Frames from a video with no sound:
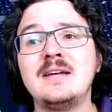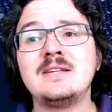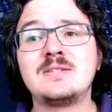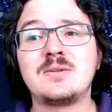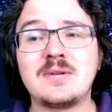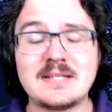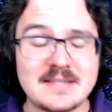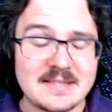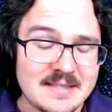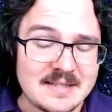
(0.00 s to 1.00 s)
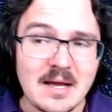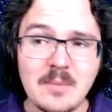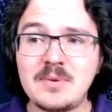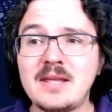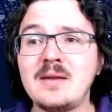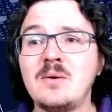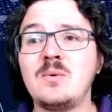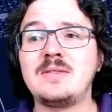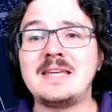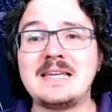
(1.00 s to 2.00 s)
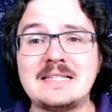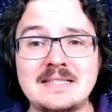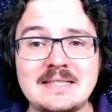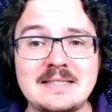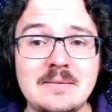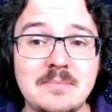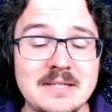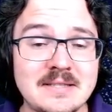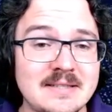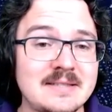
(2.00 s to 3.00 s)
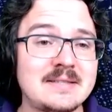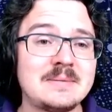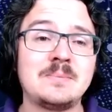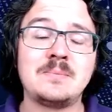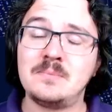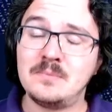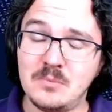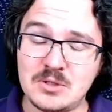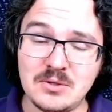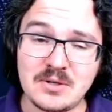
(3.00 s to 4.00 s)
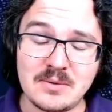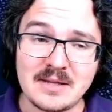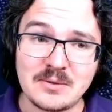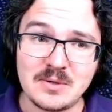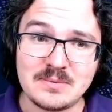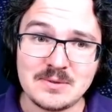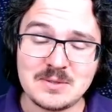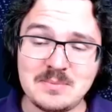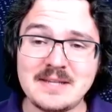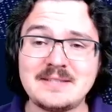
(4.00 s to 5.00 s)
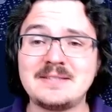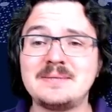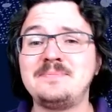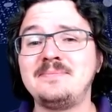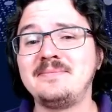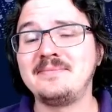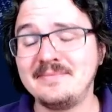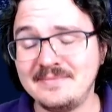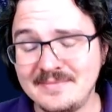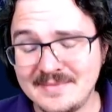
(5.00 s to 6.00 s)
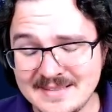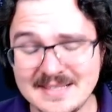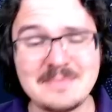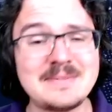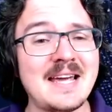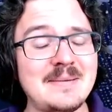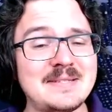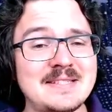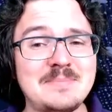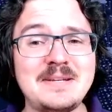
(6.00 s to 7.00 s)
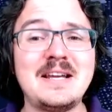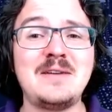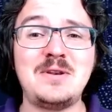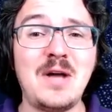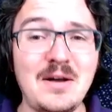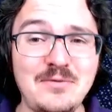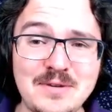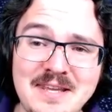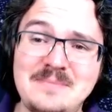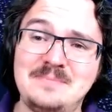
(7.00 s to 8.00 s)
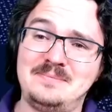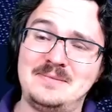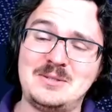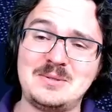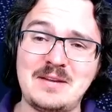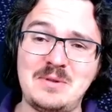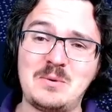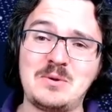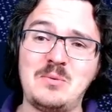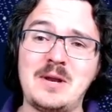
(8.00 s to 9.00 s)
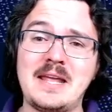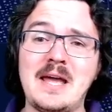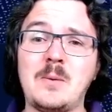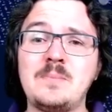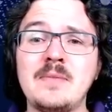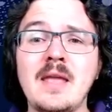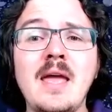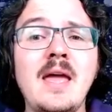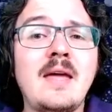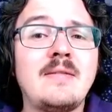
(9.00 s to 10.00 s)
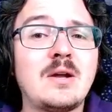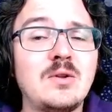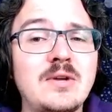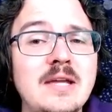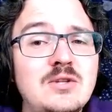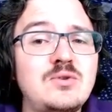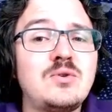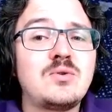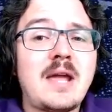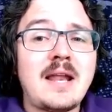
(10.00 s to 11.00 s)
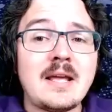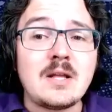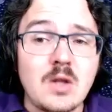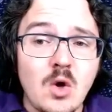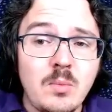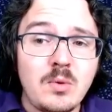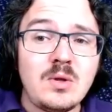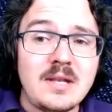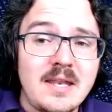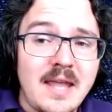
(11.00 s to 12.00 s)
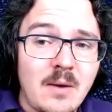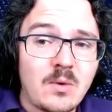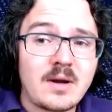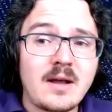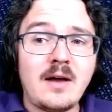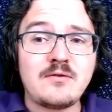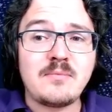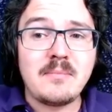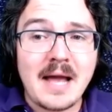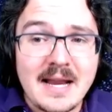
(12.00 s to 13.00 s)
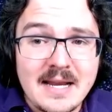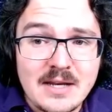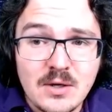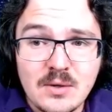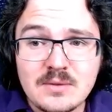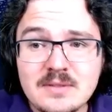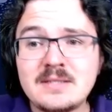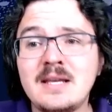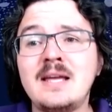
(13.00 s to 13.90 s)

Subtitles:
So they're an existing company with existing business, which, looking around the crypto space, sometimes is a bit of a novelty. So definitely worth pointing out. They're looking to create a global network of mining nodes